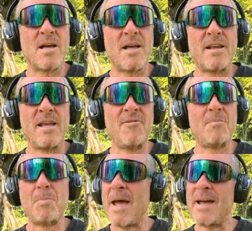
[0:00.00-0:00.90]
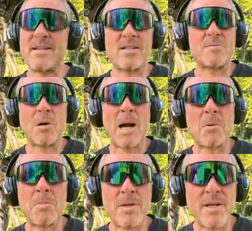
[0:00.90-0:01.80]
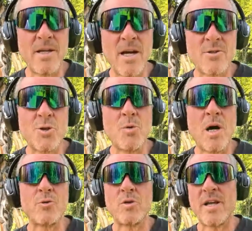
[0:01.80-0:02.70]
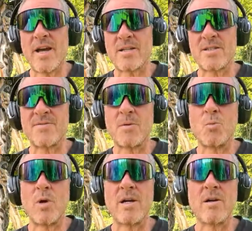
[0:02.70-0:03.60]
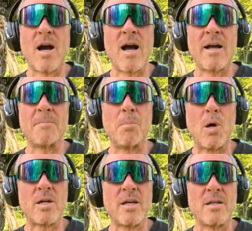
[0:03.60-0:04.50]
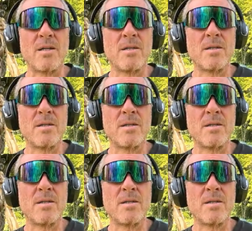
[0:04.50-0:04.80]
And if it pegs, it's probably a 200x from where I bought it,